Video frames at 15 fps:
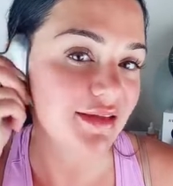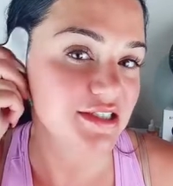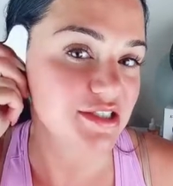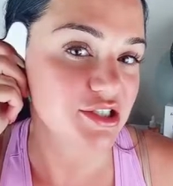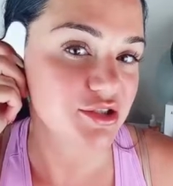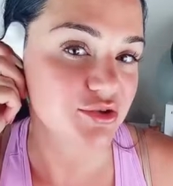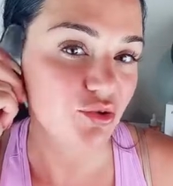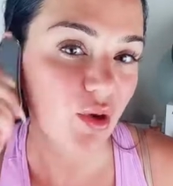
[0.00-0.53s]
like to
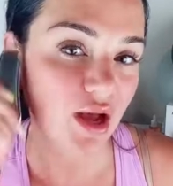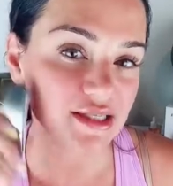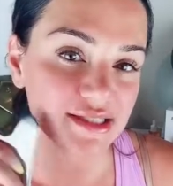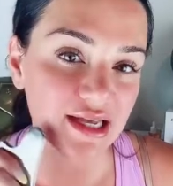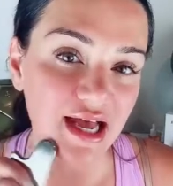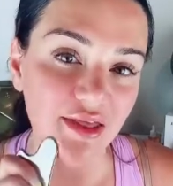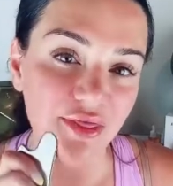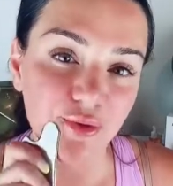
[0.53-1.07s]
do gua
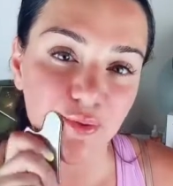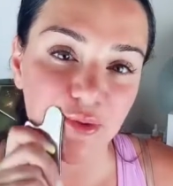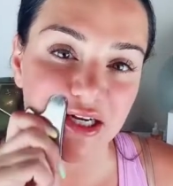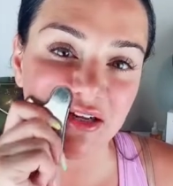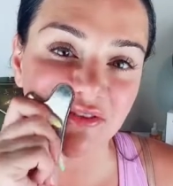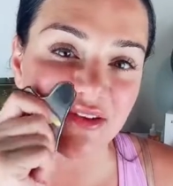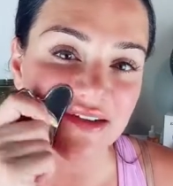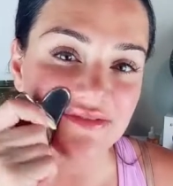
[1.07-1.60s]
sha 3
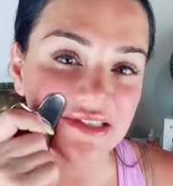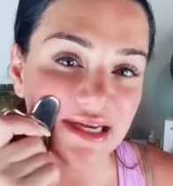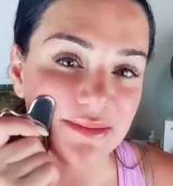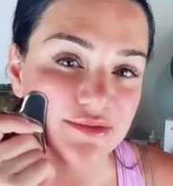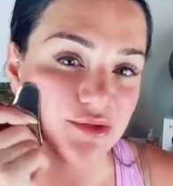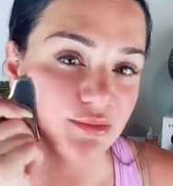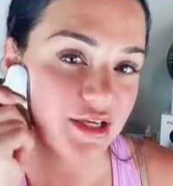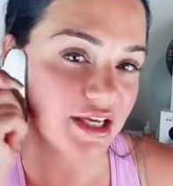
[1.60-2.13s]
to 5
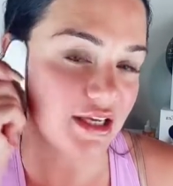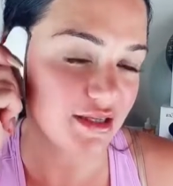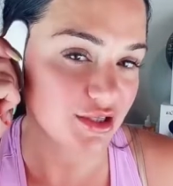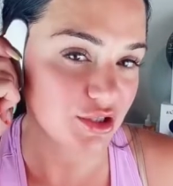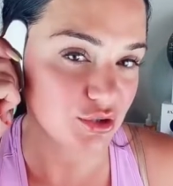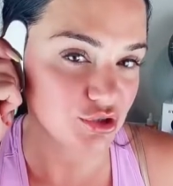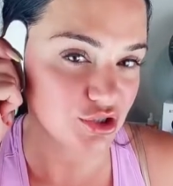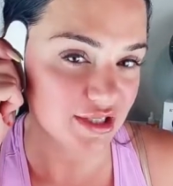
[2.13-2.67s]
times a week,
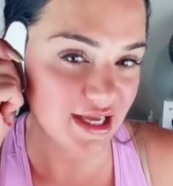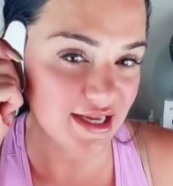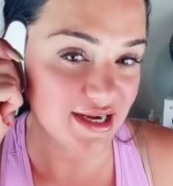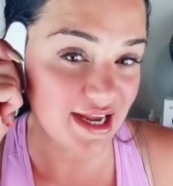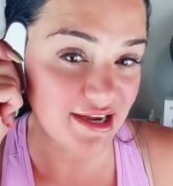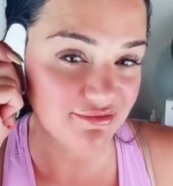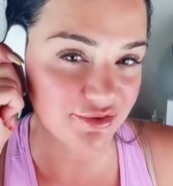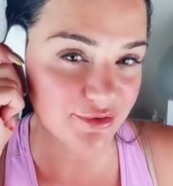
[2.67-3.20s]
usually at
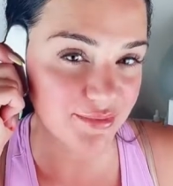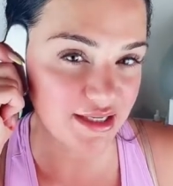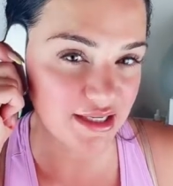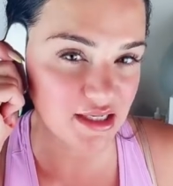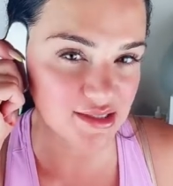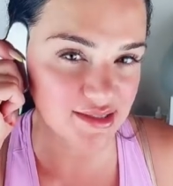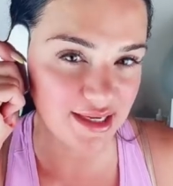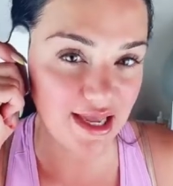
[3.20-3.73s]
night for me
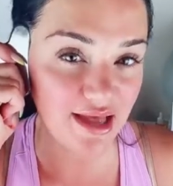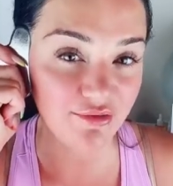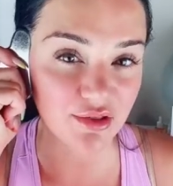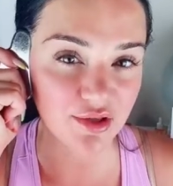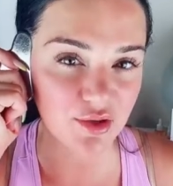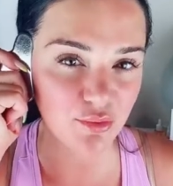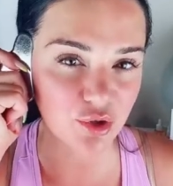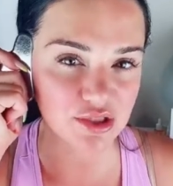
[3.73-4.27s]
because I have a
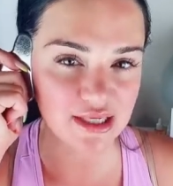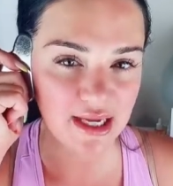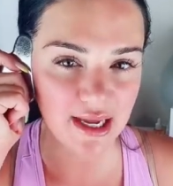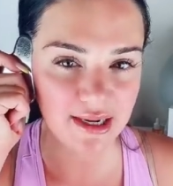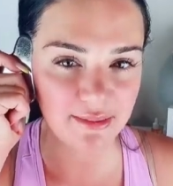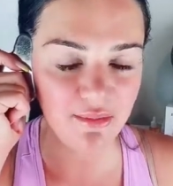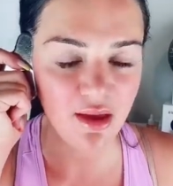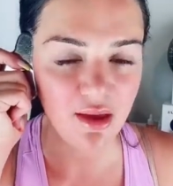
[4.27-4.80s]
little more
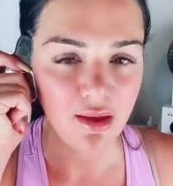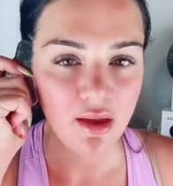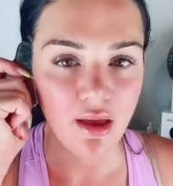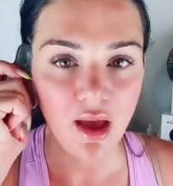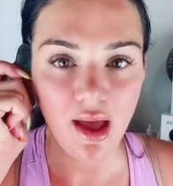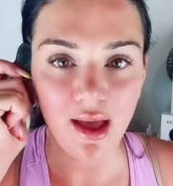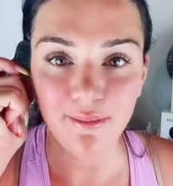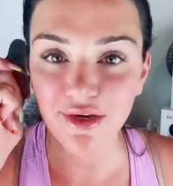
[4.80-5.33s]
time.
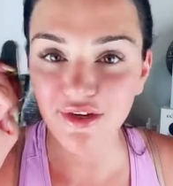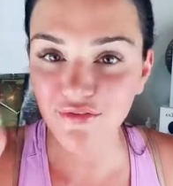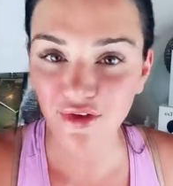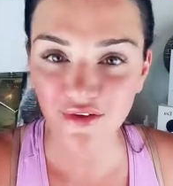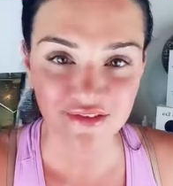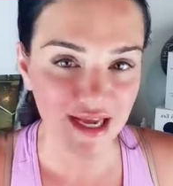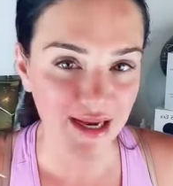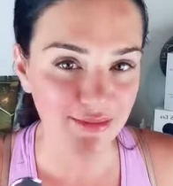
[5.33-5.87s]
But if you
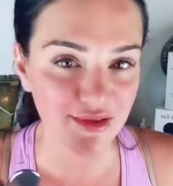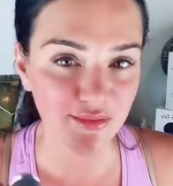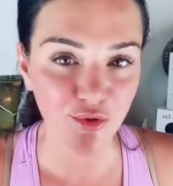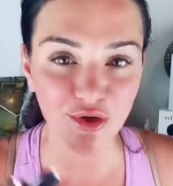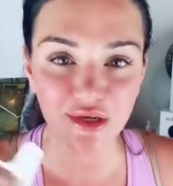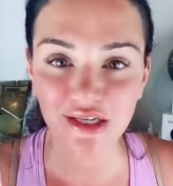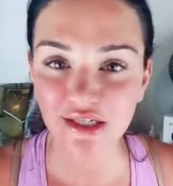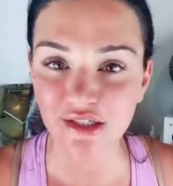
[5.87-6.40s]
have time in the
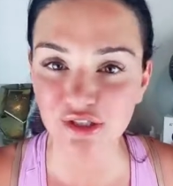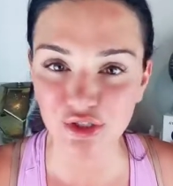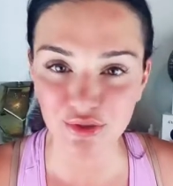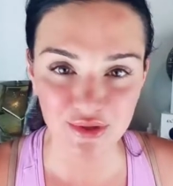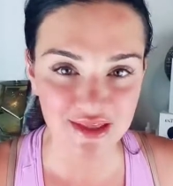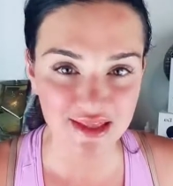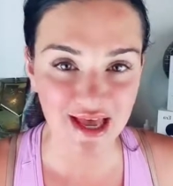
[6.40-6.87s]
morning, do it